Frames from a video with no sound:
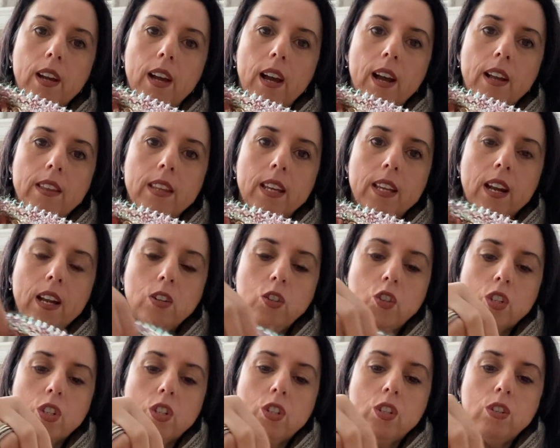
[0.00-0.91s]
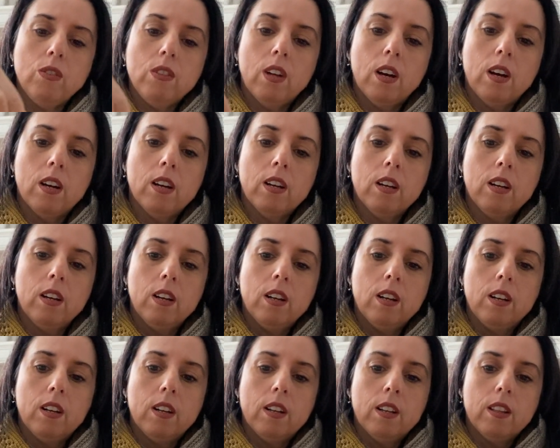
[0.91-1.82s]
And then I just do the
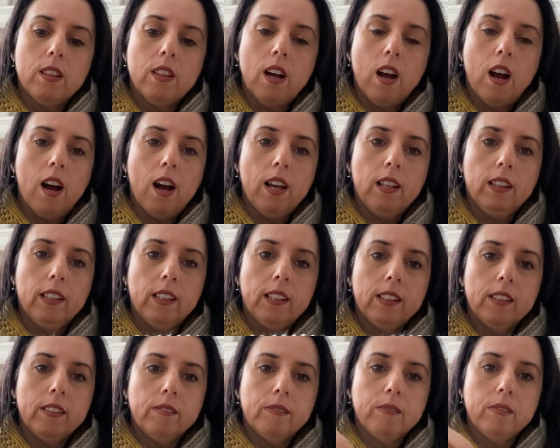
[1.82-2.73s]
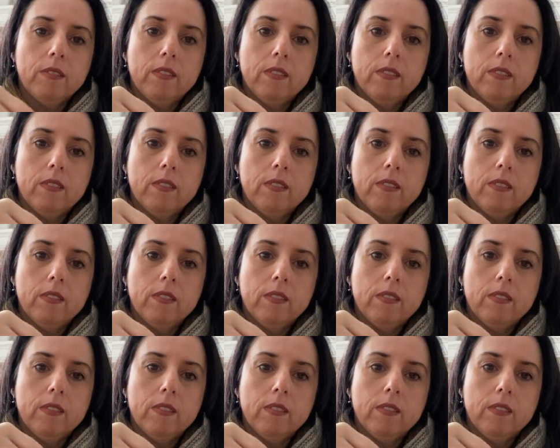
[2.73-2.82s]
eyelet,